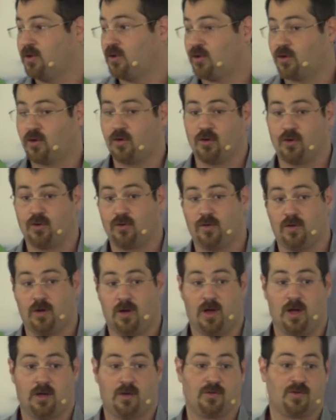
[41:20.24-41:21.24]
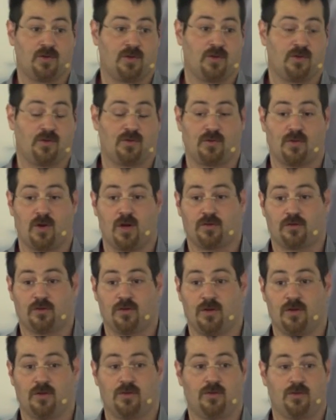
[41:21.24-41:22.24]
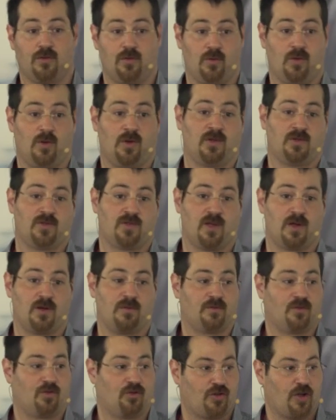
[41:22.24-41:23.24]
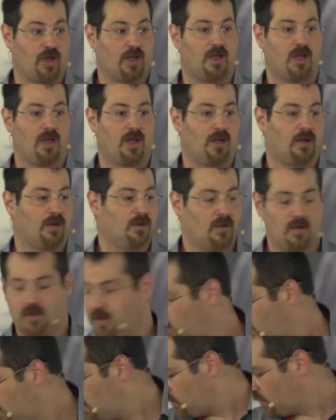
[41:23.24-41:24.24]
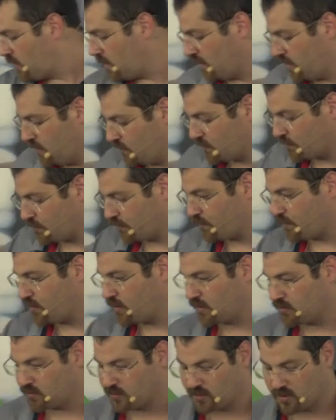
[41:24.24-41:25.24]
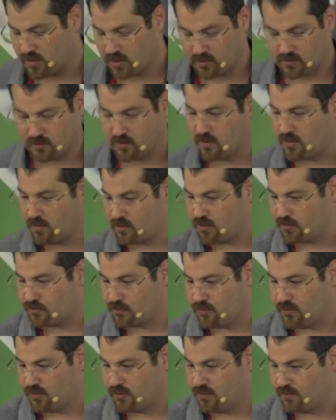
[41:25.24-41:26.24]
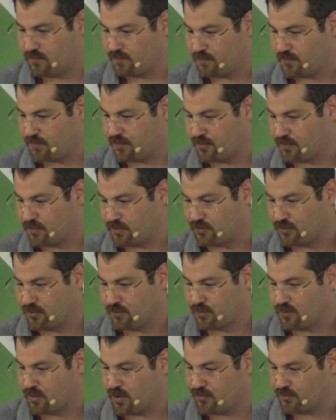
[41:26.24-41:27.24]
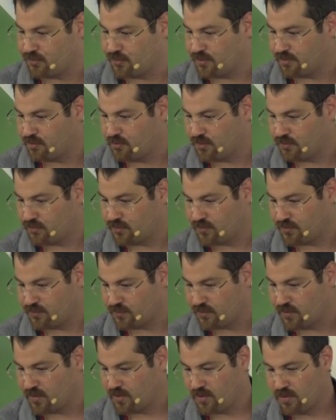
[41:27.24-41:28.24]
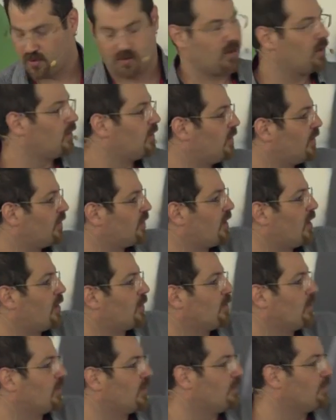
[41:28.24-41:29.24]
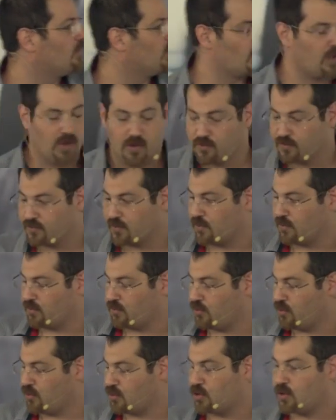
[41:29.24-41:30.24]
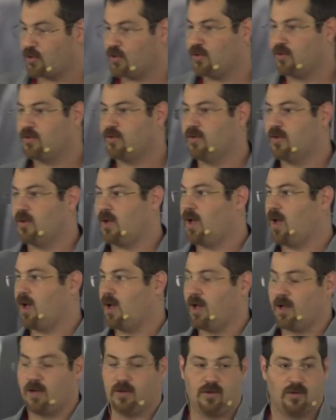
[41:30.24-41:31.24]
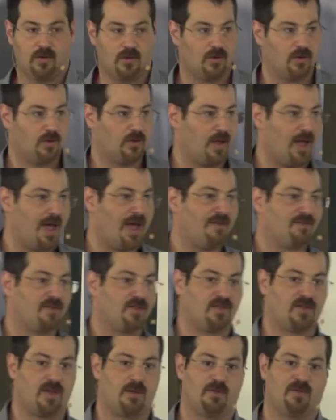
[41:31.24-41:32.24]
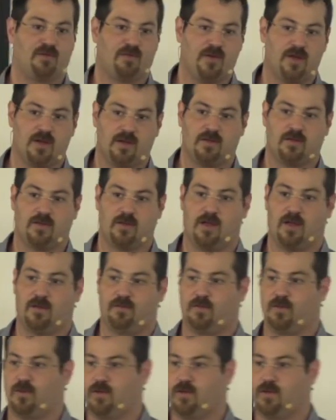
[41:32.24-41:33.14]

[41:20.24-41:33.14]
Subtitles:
you could use an instruction to, instead of checking, he's referring to the original question, which is this algorithm. So you could have the same effect if